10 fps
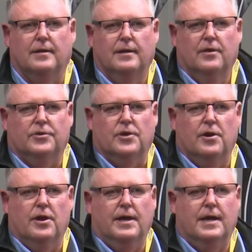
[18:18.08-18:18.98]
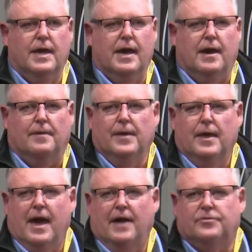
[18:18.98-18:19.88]
13 now.
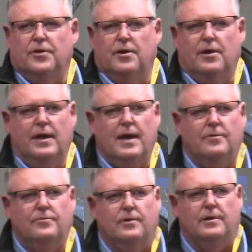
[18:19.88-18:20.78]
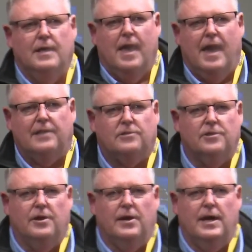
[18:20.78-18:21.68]
At 1,300. At
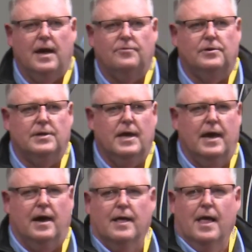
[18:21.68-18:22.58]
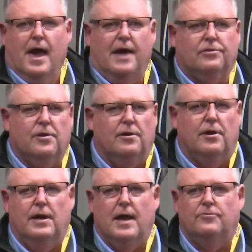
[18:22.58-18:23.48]
1,300 now. At
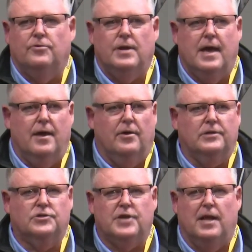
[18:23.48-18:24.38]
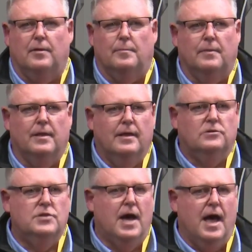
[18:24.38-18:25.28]
1,300 now, and I sell them.
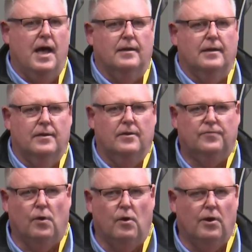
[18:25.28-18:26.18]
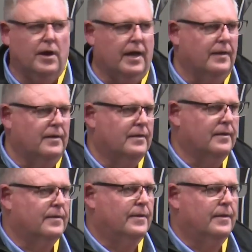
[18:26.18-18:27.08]
Done. 14.
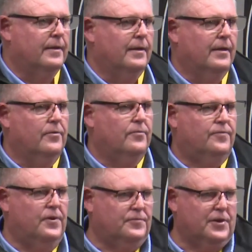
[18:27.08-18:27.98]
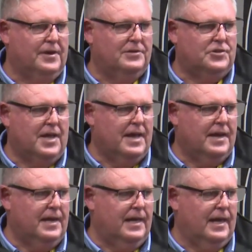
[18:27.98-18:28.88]
15's down
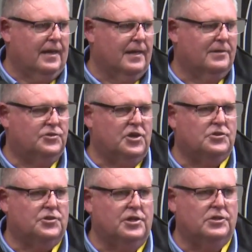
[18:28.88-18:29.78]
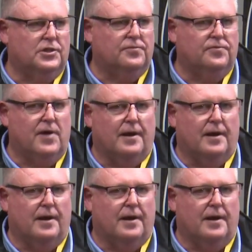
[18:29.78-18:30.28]
here. 16's at the front.